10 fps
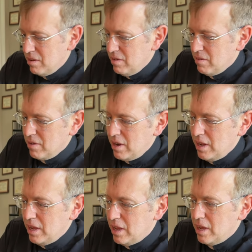
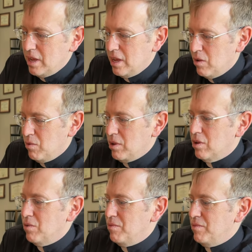Alrighty, here we
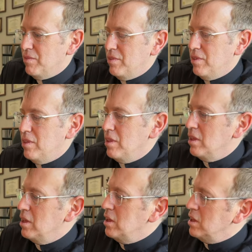go.
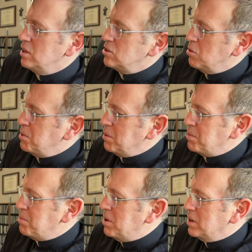Just opening up the
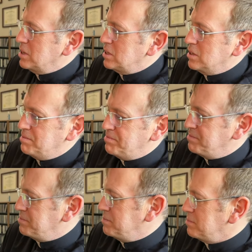box.
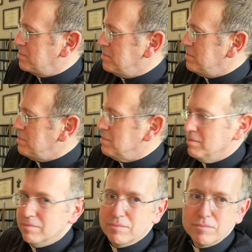
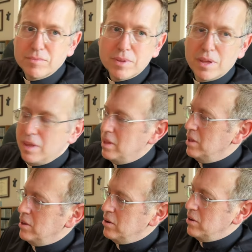
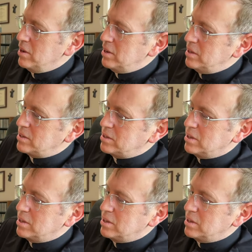There it is.